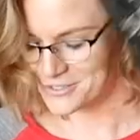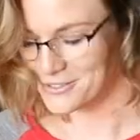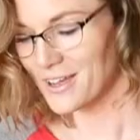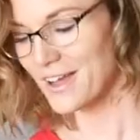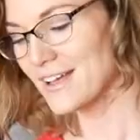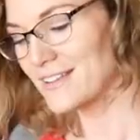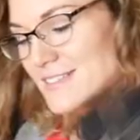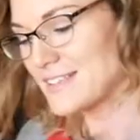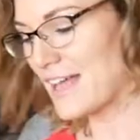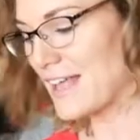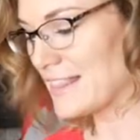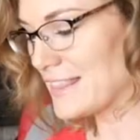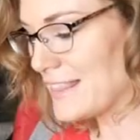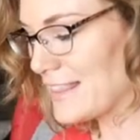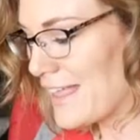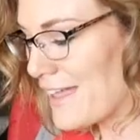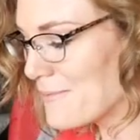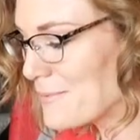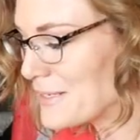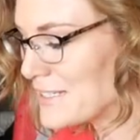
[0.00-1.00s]
you guys,
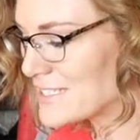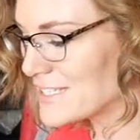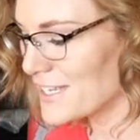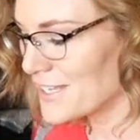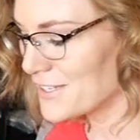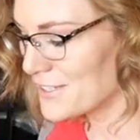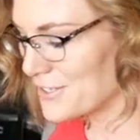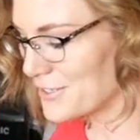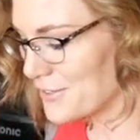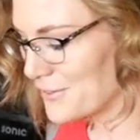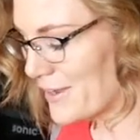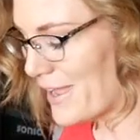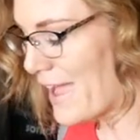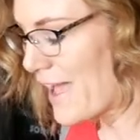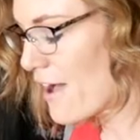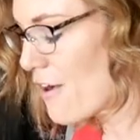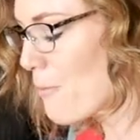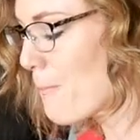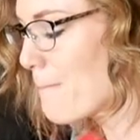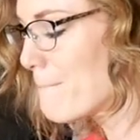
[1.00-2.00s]
let me tell you
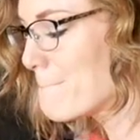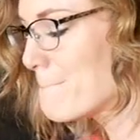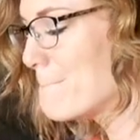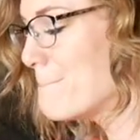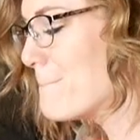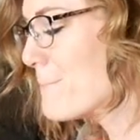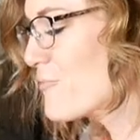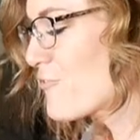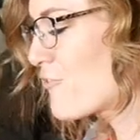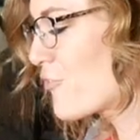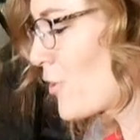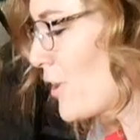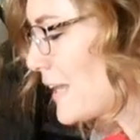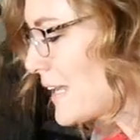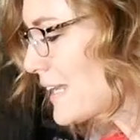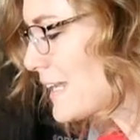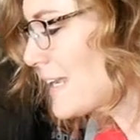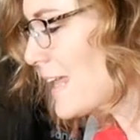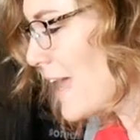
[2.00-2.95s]
how freaking